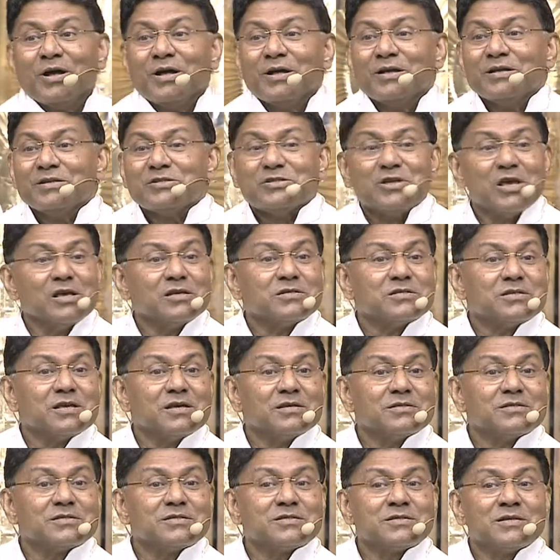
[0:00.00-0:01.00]

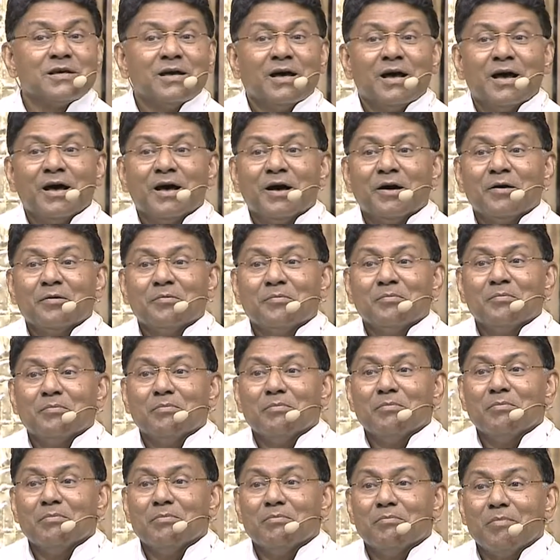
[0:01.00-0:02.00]
Jesus
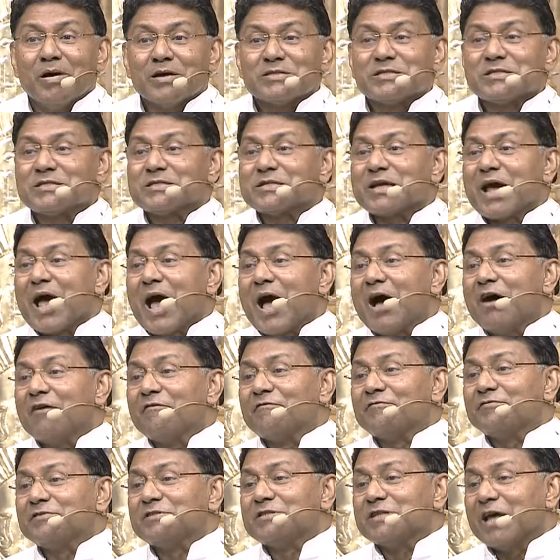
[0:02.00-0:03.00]
must have
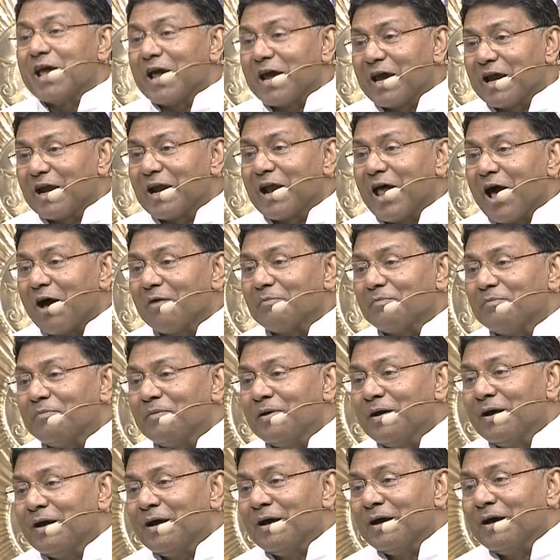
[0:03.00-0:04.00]
taken up